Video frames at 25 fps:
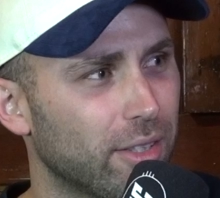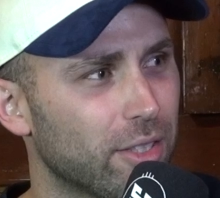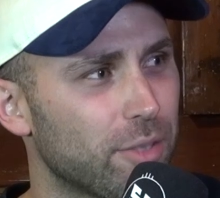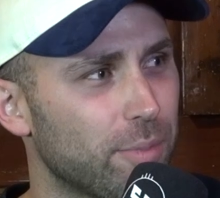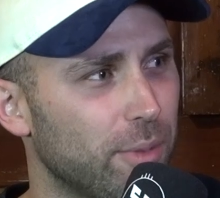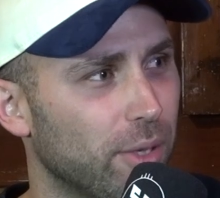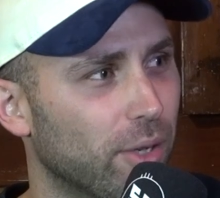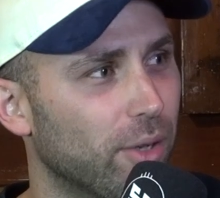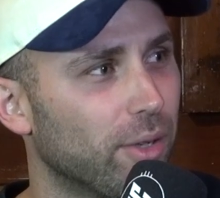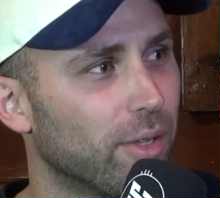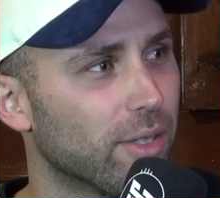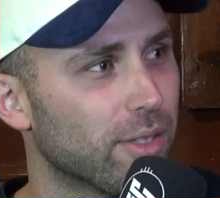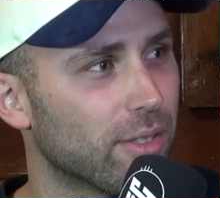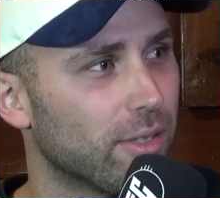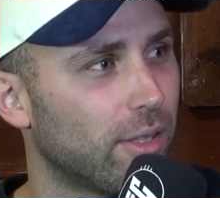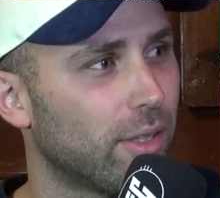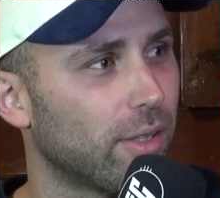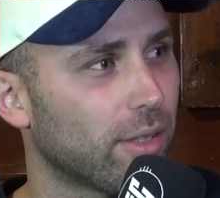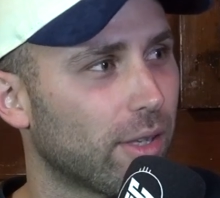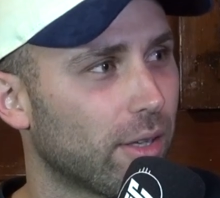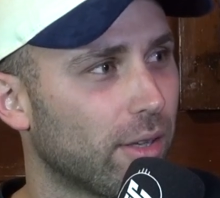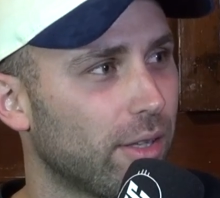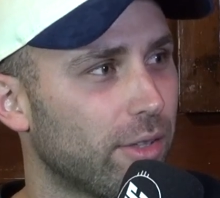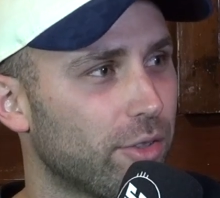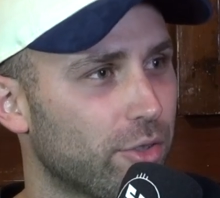Let's be honest.
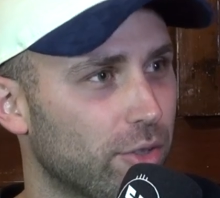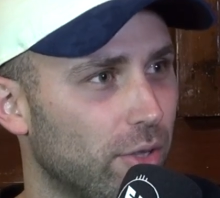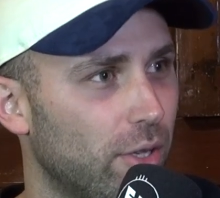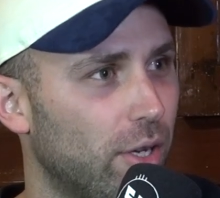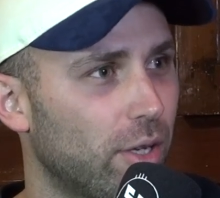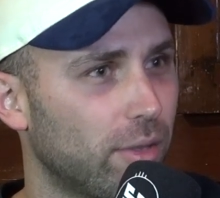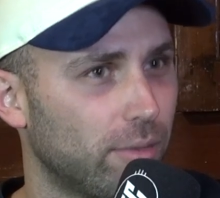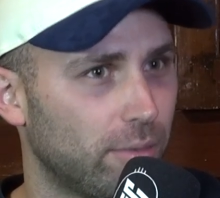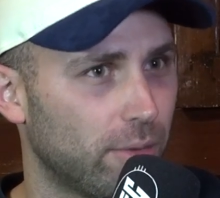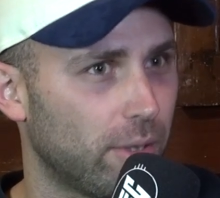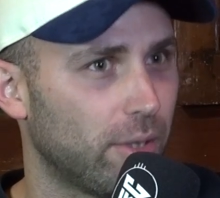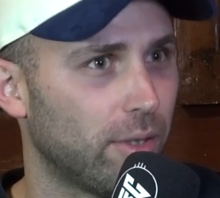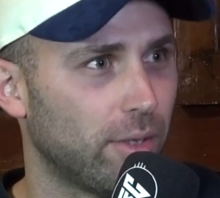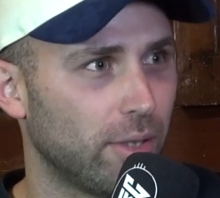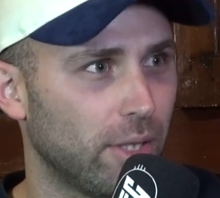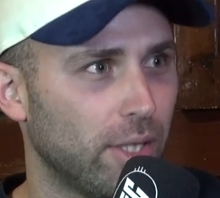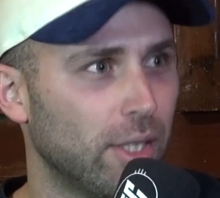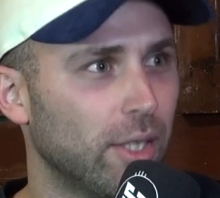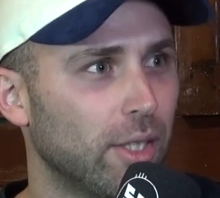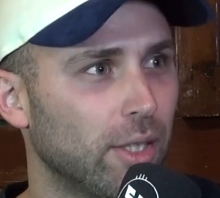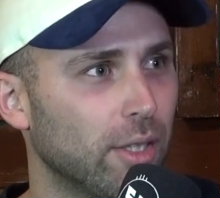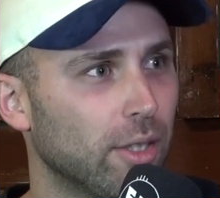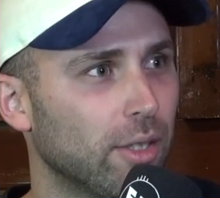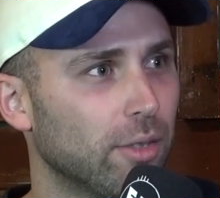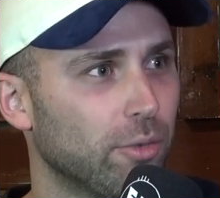Like, I think Geelong were
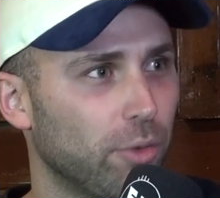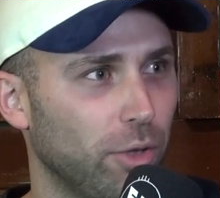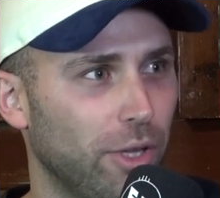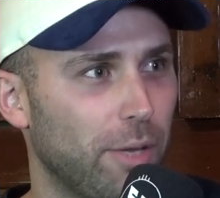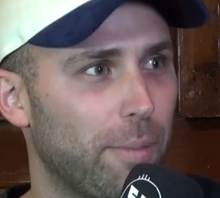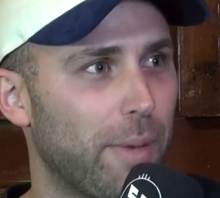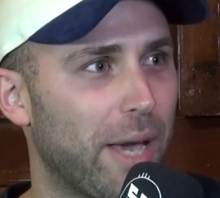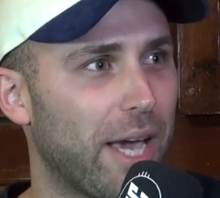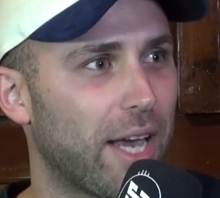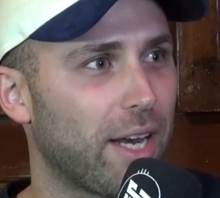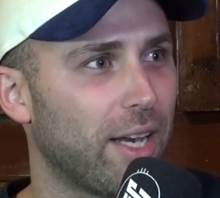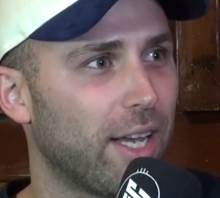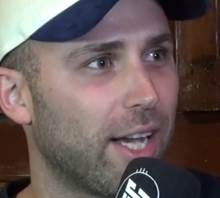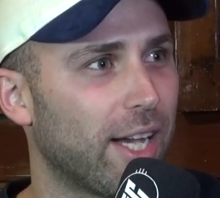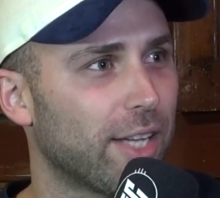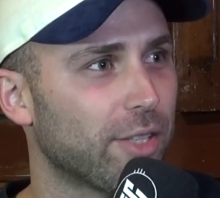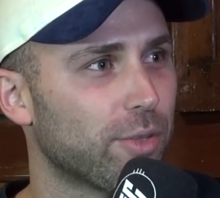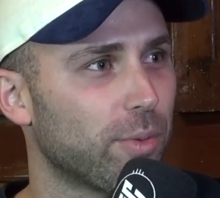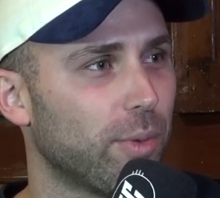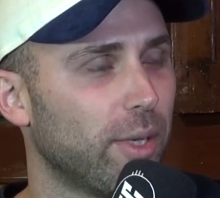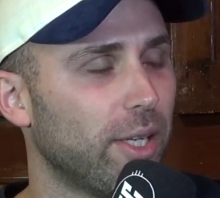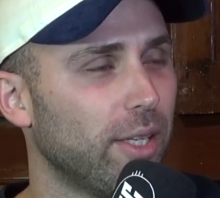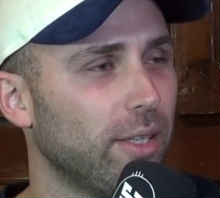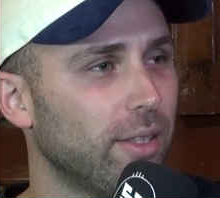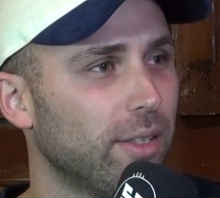really bad
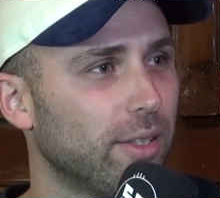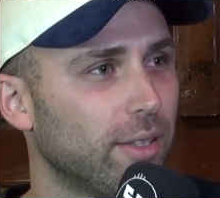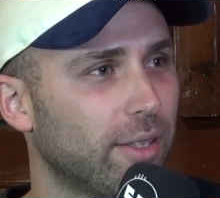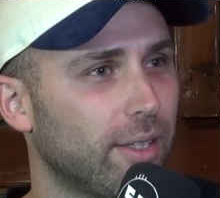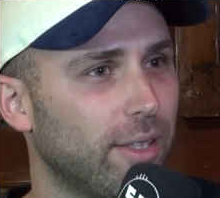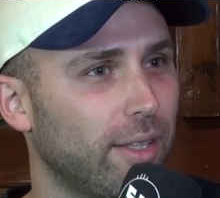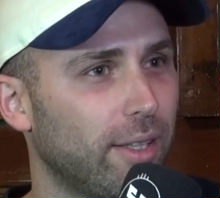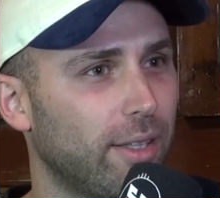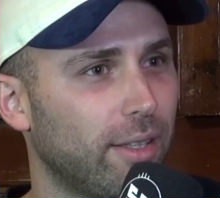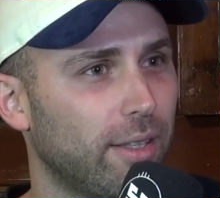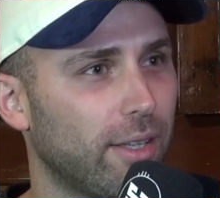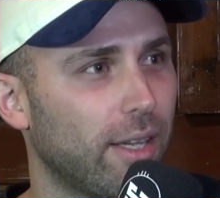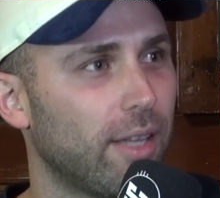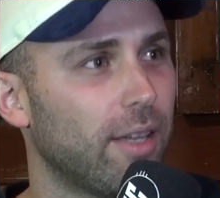last week and, oh.